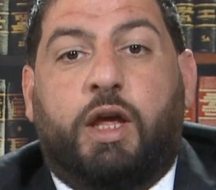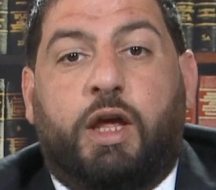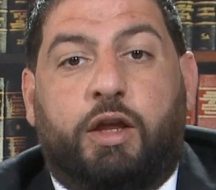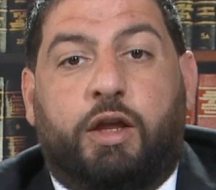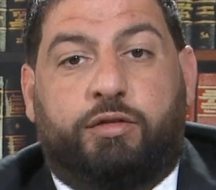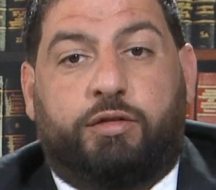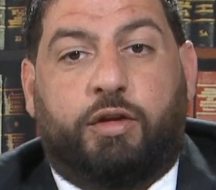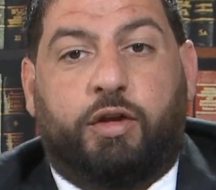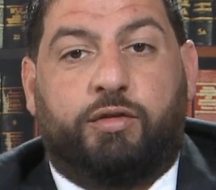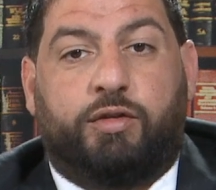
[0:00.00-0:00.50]

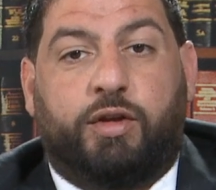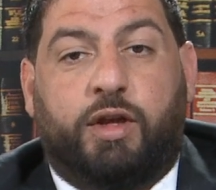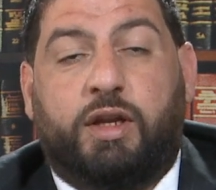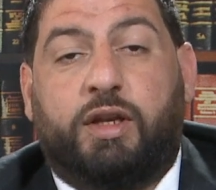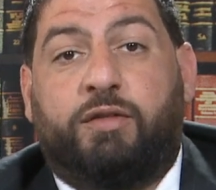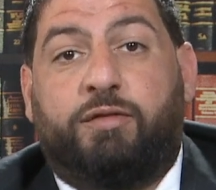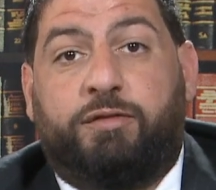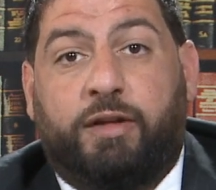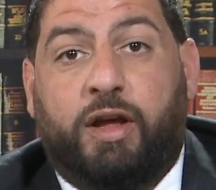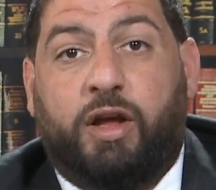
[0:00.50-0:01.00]
is because they
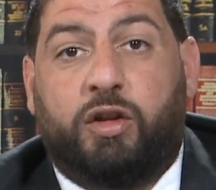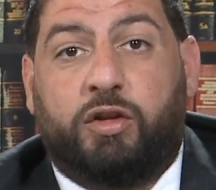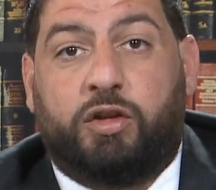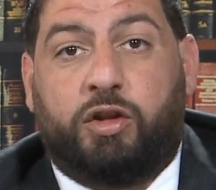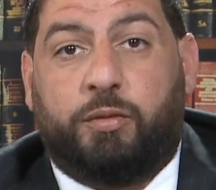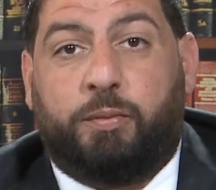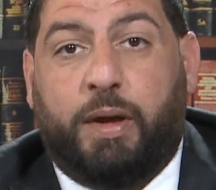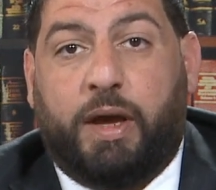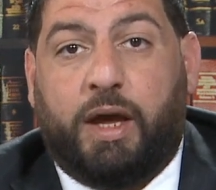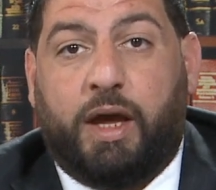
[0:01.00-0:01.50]
failed
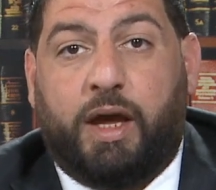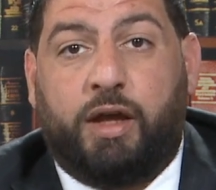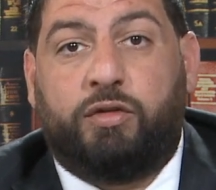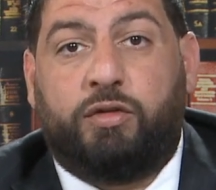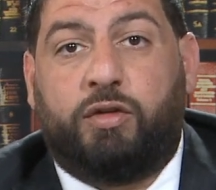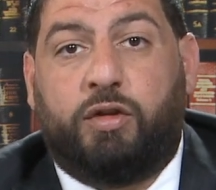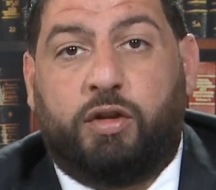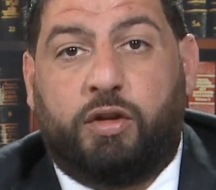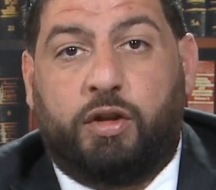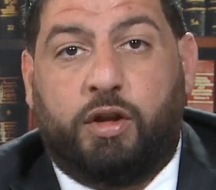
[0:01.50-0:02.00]
to
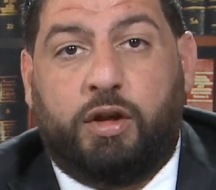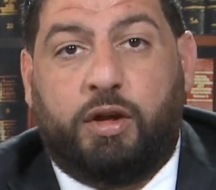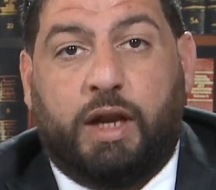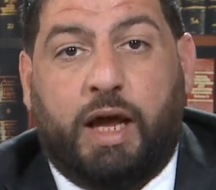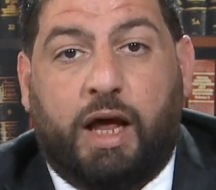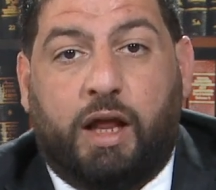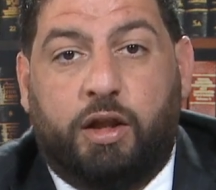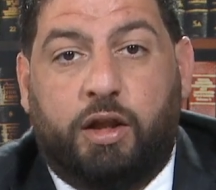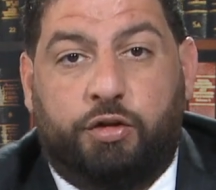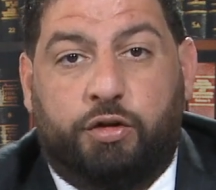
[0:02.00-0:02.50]
pass the
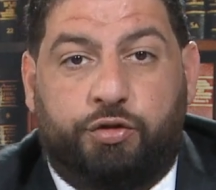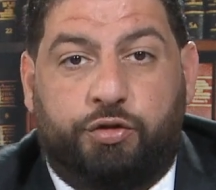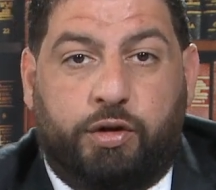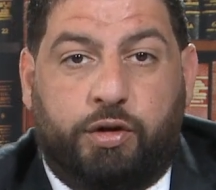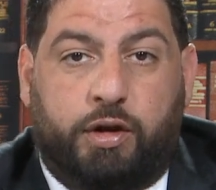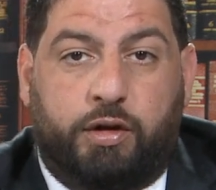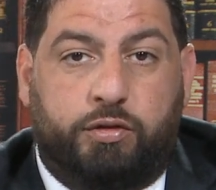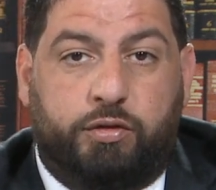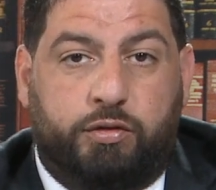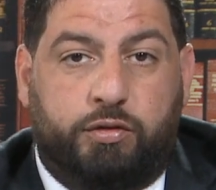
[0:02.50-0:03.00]
knowledge
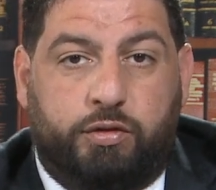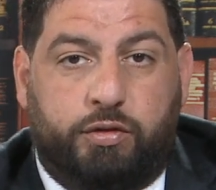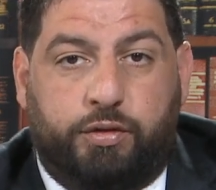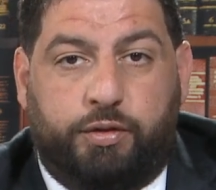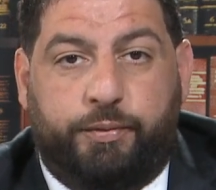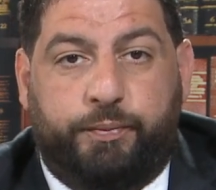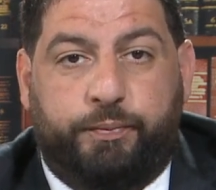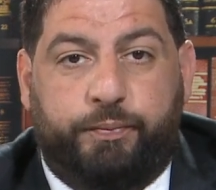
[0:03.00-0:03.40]
test.